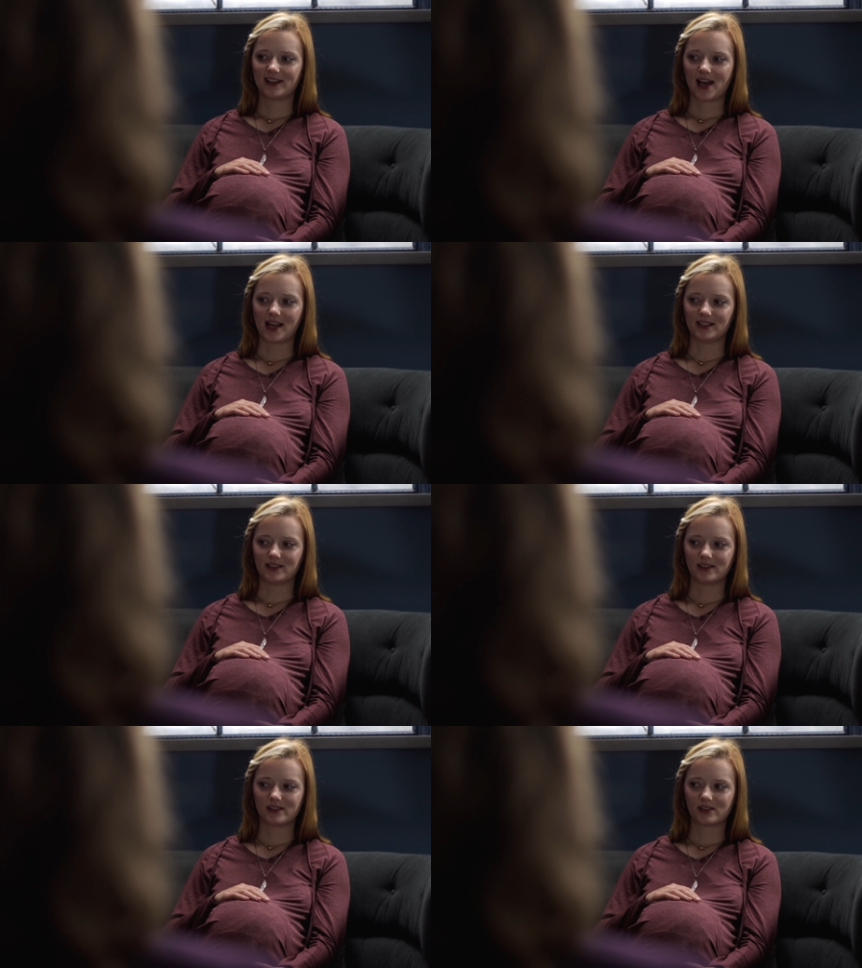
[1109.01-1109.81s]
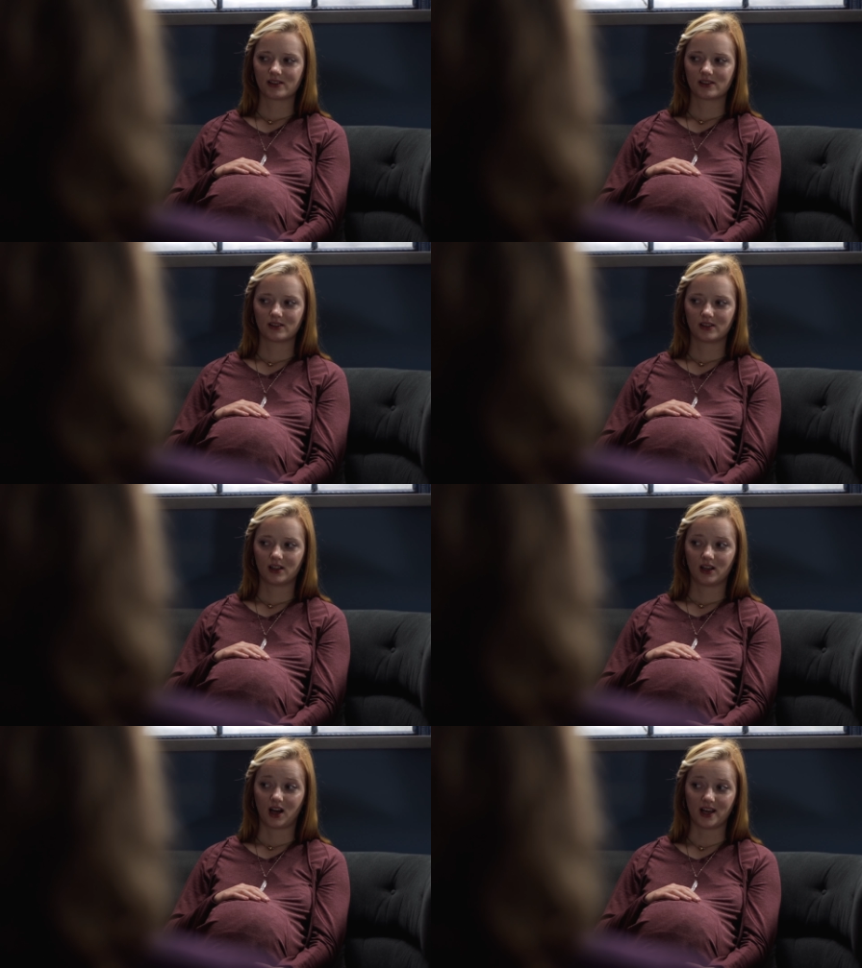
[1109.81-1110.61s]
and
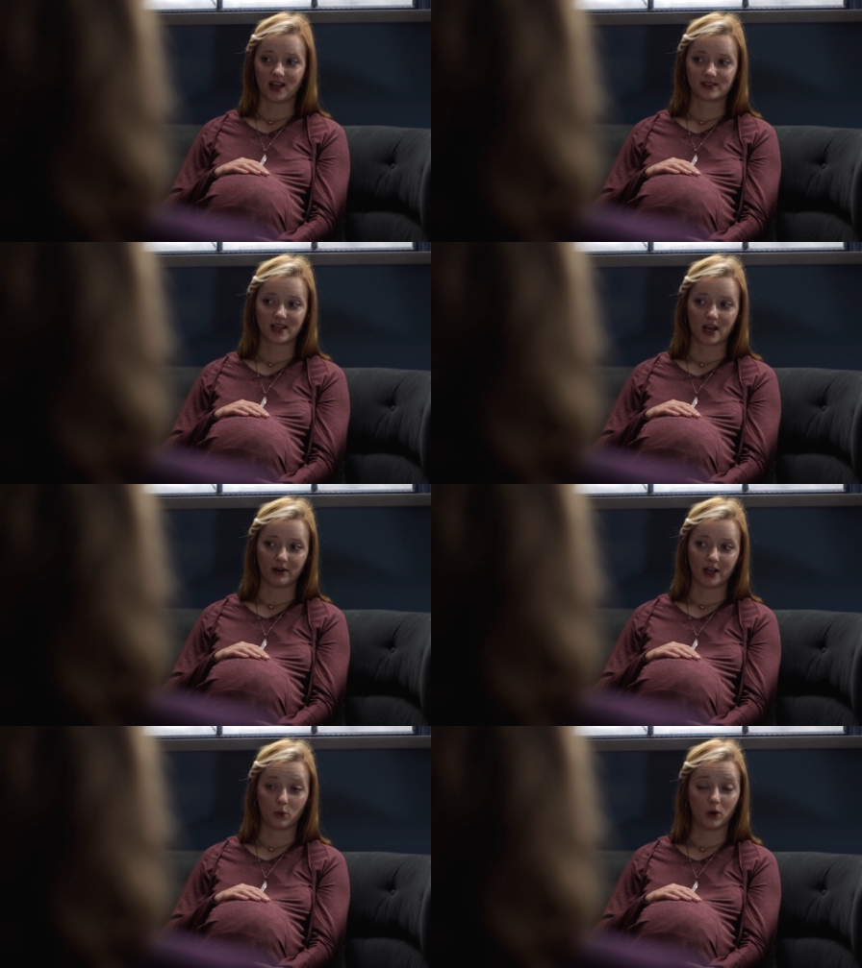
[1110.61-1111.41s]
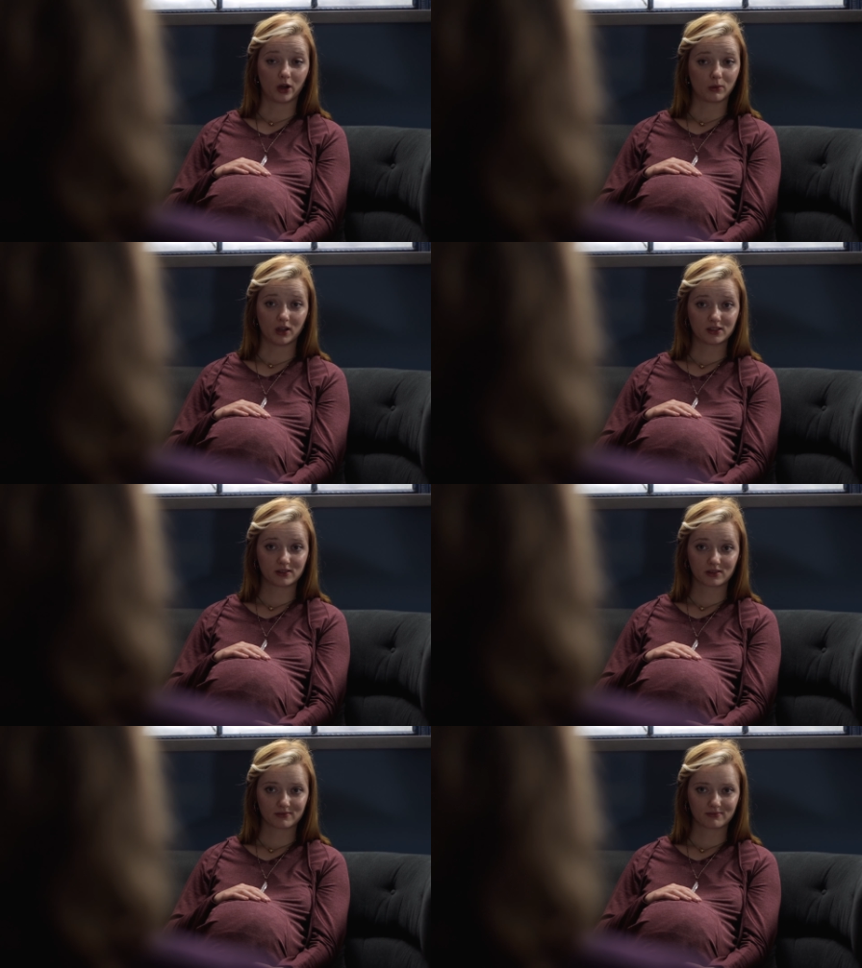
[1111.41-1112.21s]
I asked Harry how work
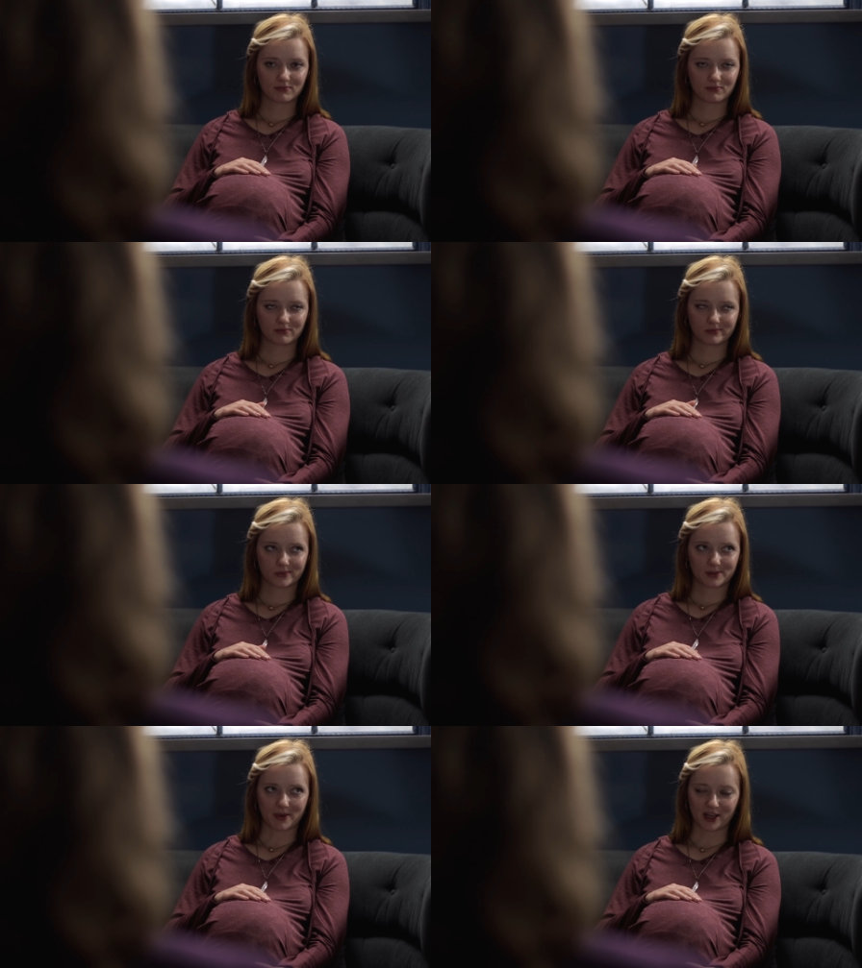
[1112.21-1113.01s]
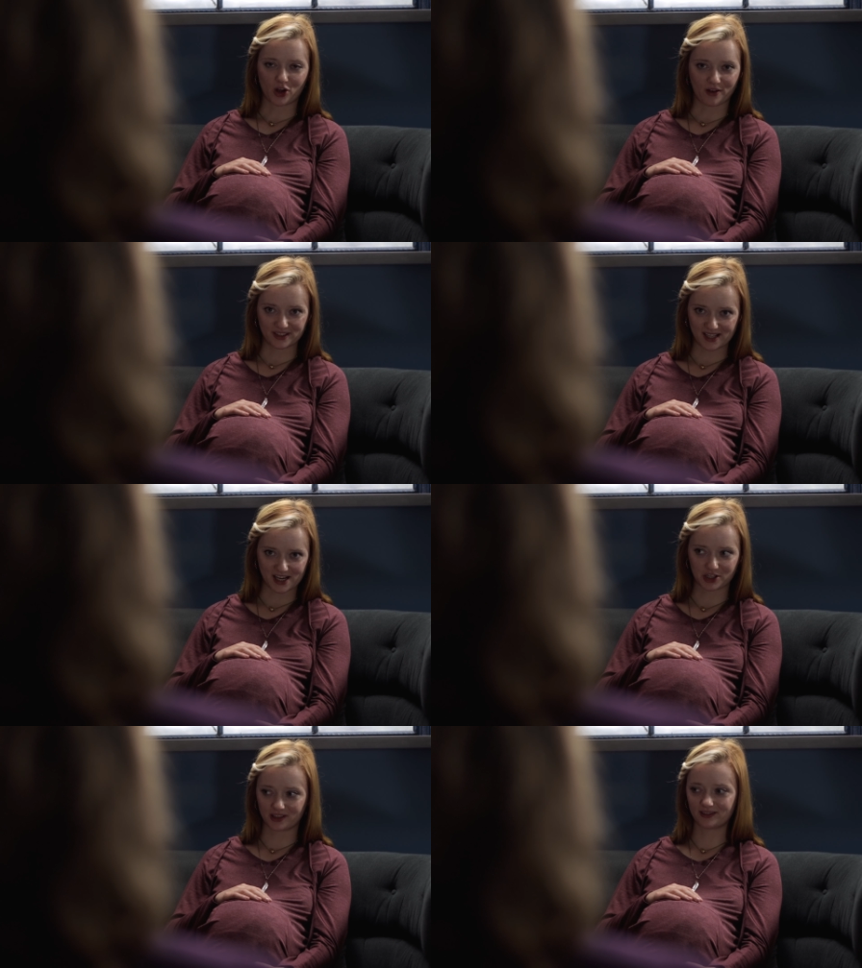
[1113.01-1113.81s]
was, just making
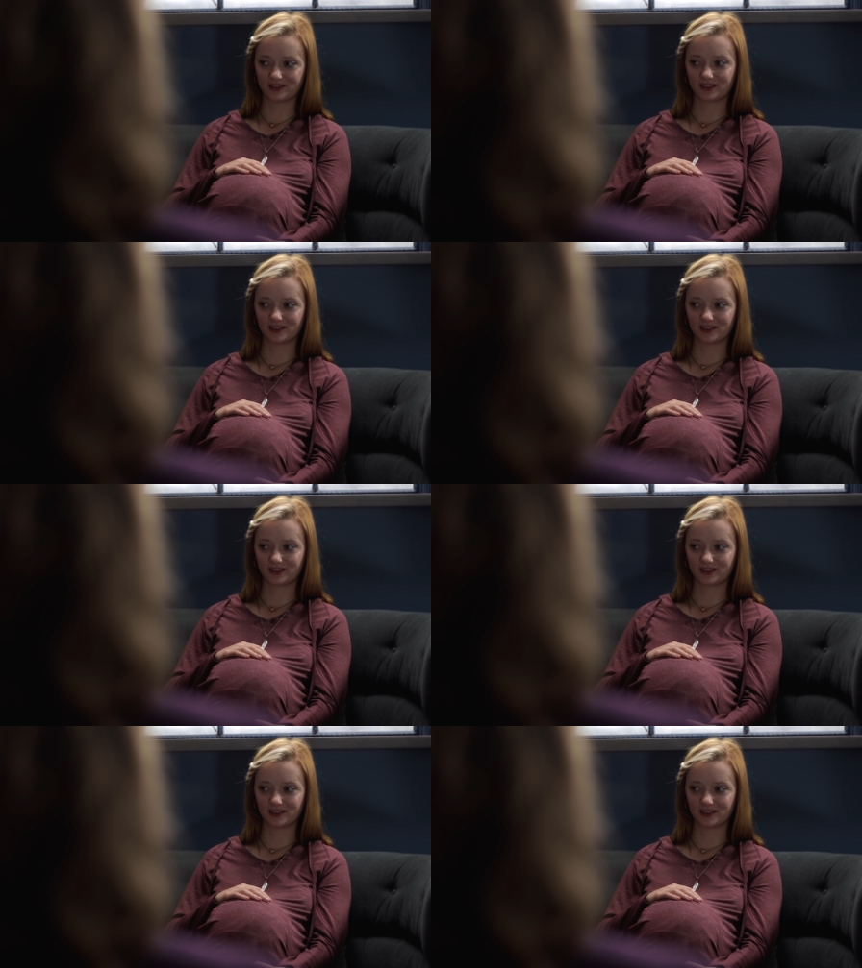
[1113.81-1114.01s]
conversation.